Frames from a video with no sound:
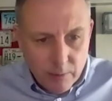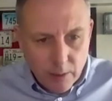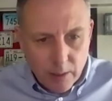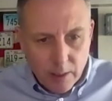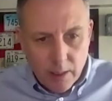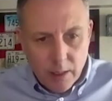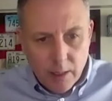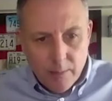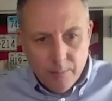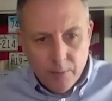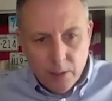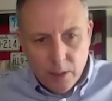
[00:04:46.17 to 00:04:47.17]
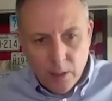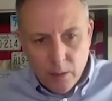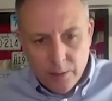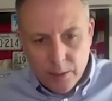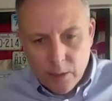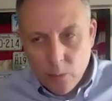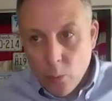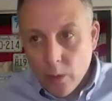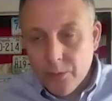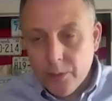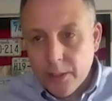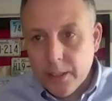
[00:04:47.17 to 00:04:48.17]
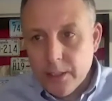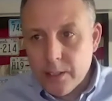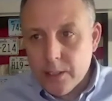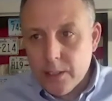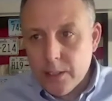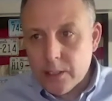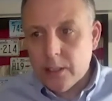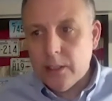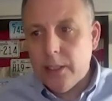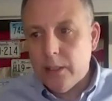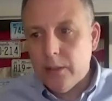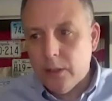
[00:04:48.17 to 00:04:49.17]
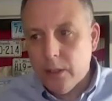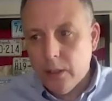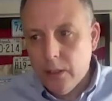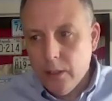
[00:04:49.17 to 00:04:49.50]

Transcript: I think one thing is clear that